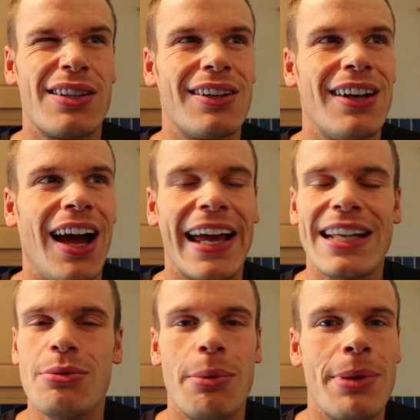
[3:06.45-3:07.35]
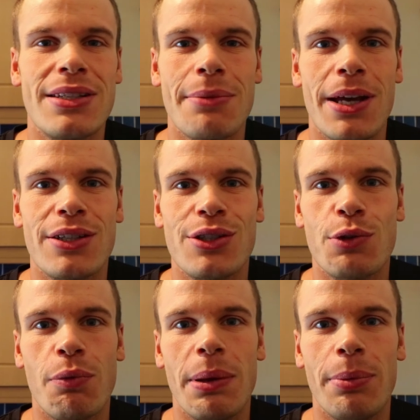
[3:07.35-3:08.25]
And I get some amazing
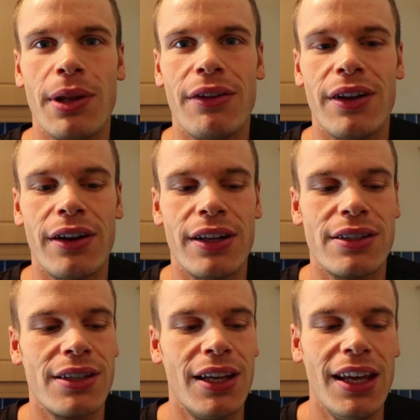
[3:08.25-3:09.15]
messages from people out there, and it's